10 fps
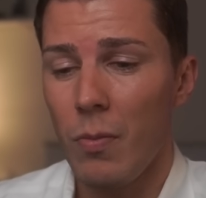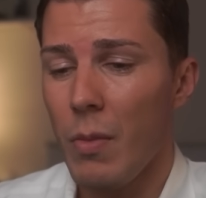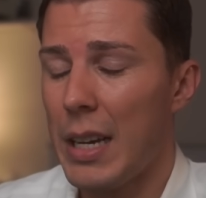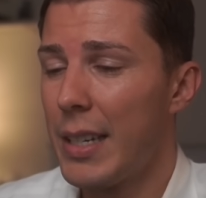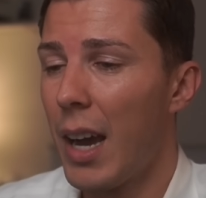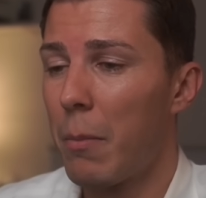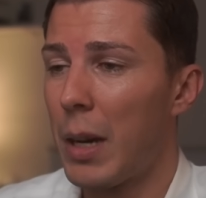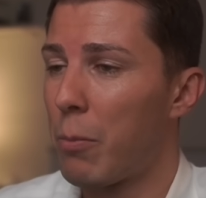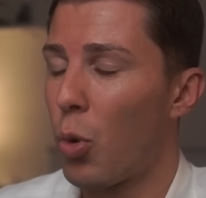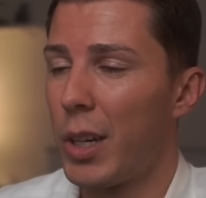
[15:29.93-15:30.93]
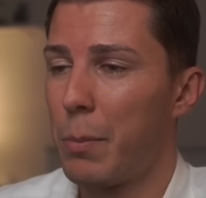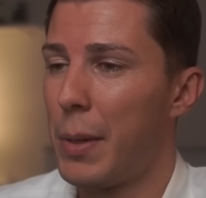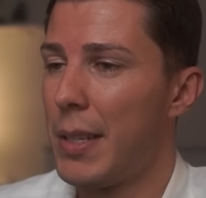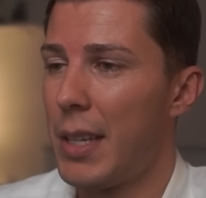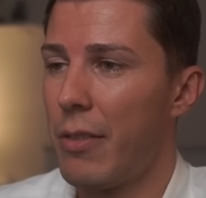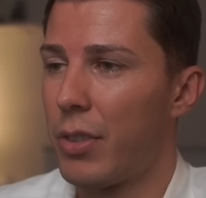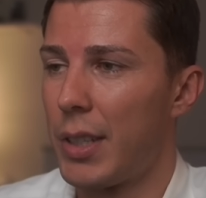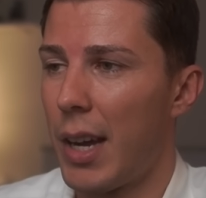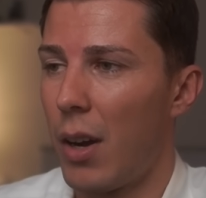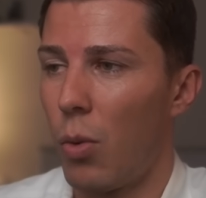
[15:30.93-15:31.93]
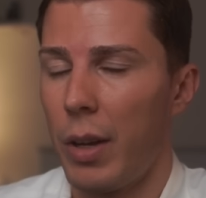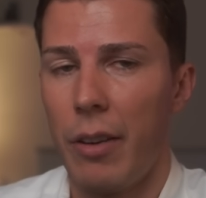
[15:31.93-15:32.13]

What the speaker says: Yeah, I'm quite busy even now.